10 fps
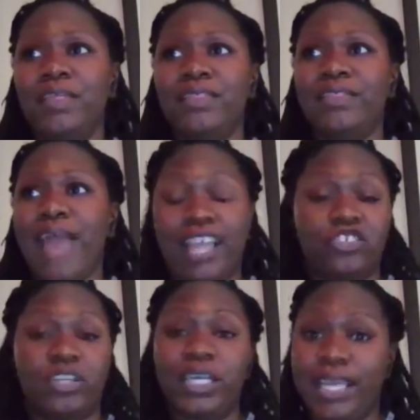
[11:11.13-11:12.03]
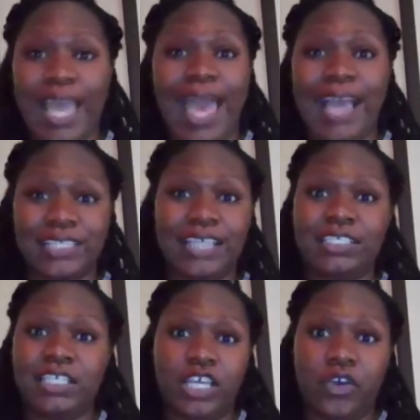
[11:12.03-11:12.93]
Actually, it acts as a
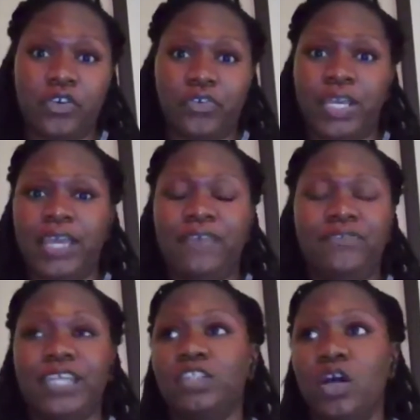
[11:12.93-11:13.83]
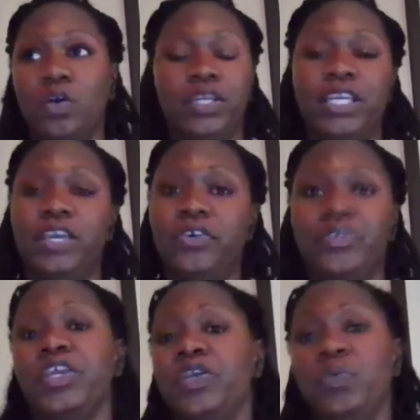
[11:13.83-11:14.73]
deodorant. If that's the only deodorant
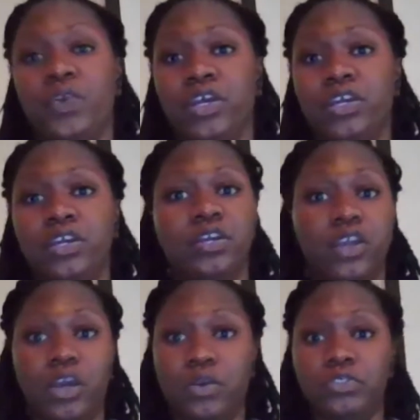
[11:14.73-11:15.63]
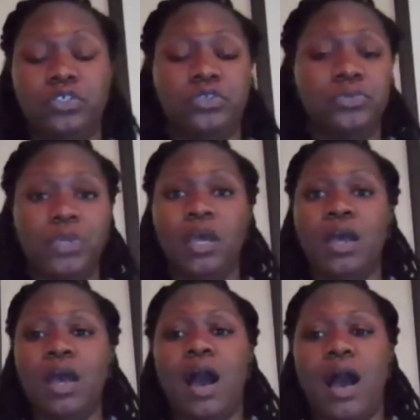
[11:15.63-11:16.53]
you want to go to
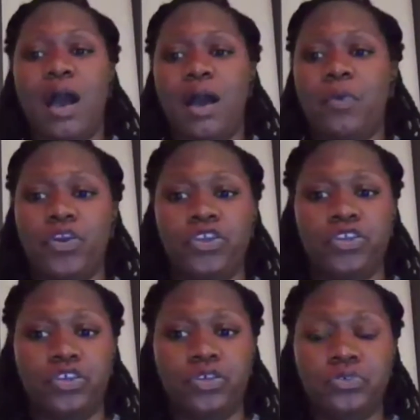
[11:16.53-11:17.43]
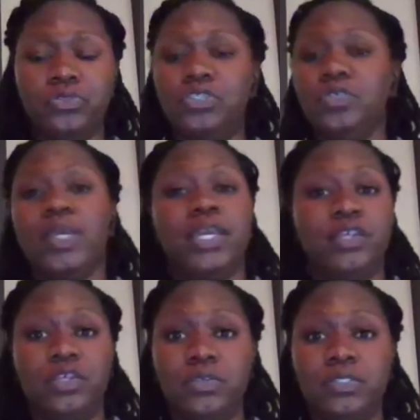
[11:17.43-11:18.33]
or use, you can
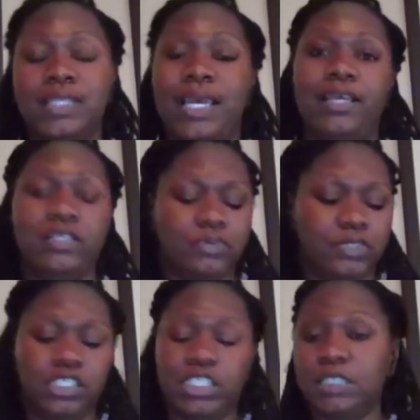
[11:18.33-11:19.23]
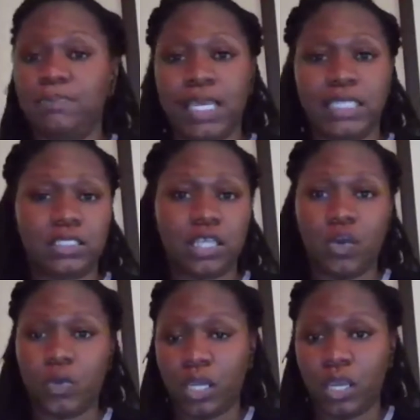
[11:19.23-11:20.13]
use that. Just mix
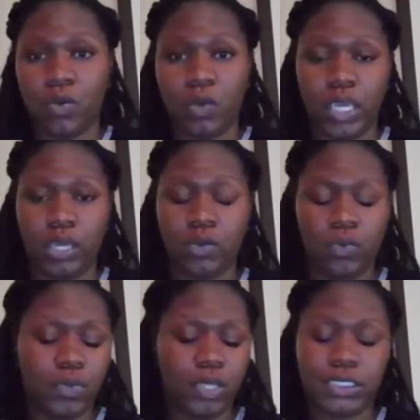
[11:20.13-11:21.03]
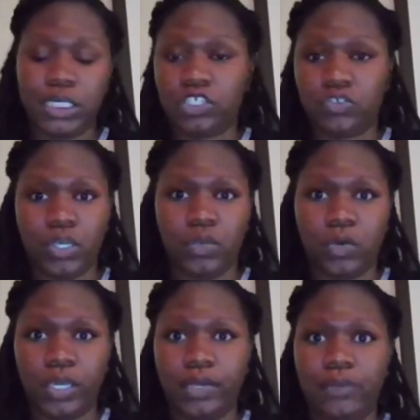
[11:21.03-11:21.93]
coconut oil, tea tree
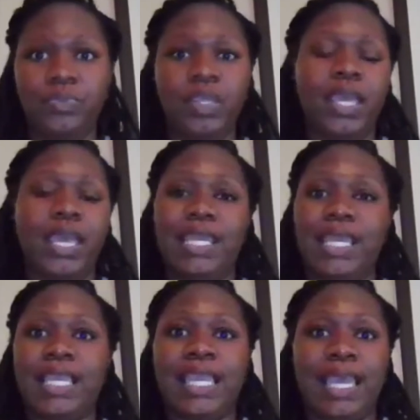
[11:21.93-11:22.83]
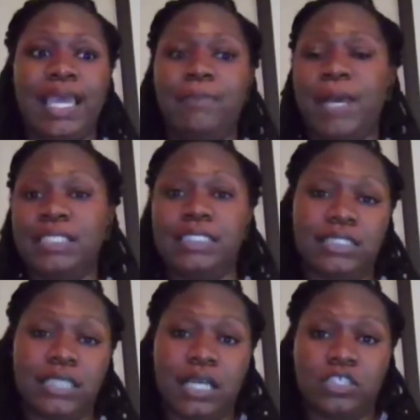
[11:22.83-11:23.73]
oil, and again, my
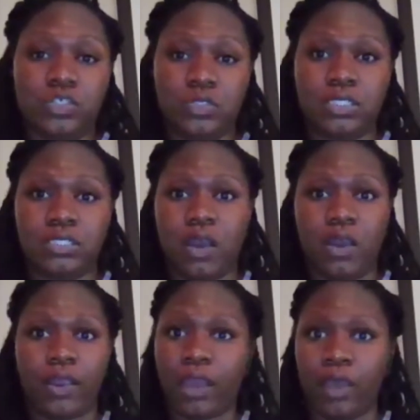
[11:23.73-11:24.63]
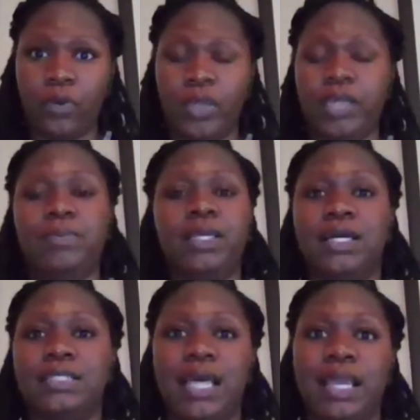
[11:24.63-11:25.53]
detox uses argan oil because
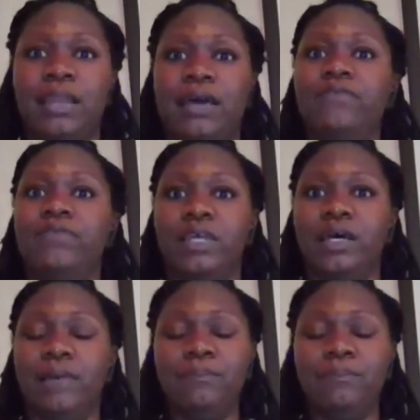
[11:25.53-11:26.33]
I love the